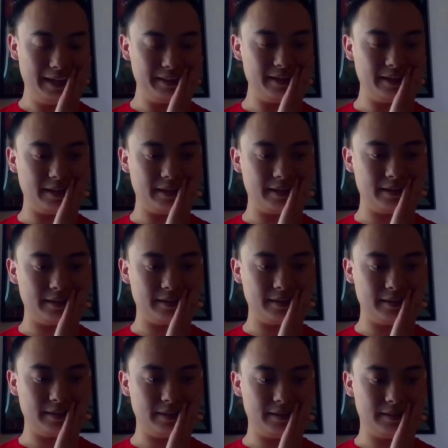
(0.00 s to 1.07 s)
think
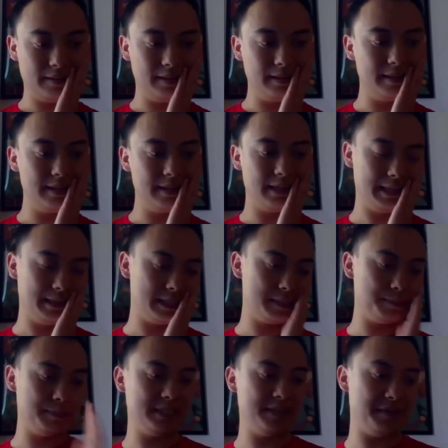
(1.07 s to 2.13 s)
the
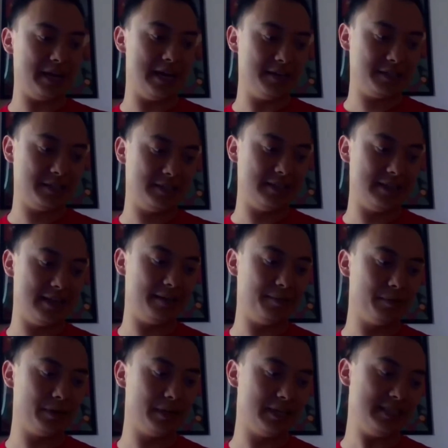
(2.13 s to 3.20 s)
specific house that
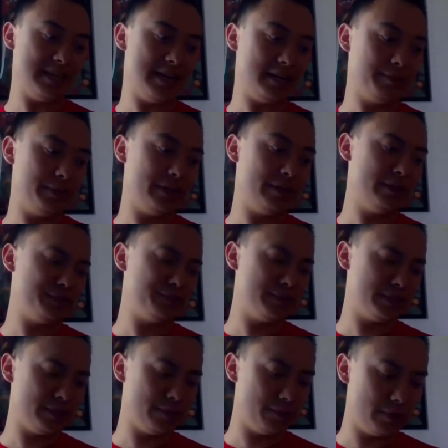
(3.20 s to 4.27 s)
we're going to talk about, this
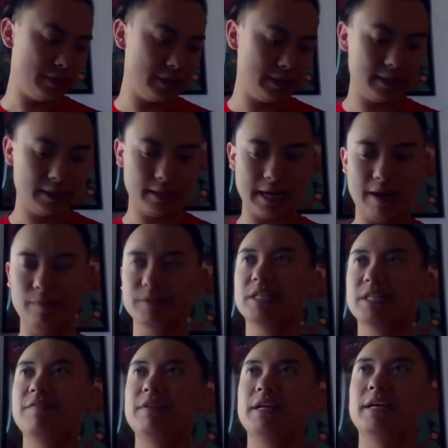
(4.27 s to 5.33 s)
was the one I was
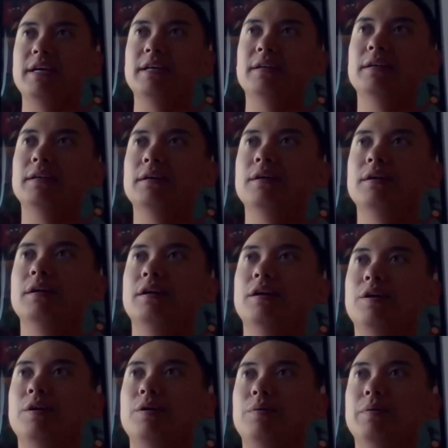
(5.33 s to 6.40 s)
living in
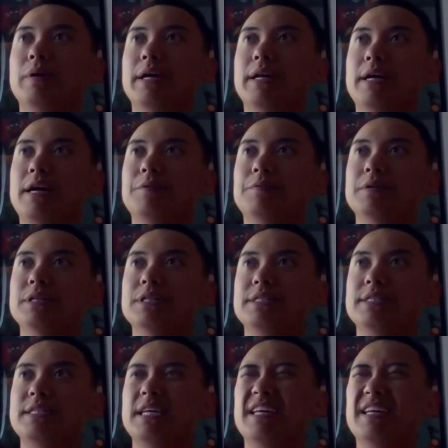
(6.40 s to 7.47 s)
when I
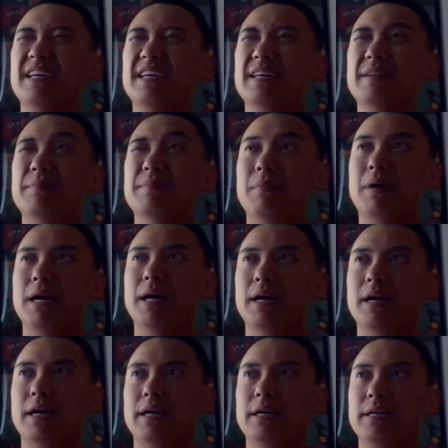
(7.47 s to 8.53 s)
was in
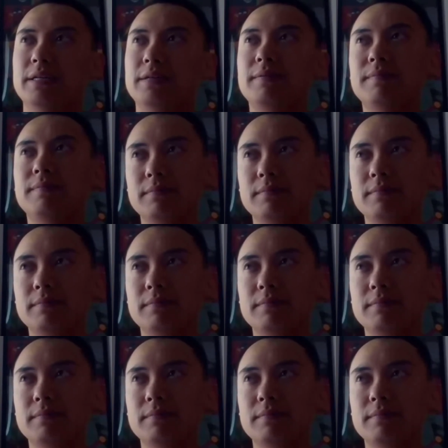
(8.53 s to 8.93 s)
my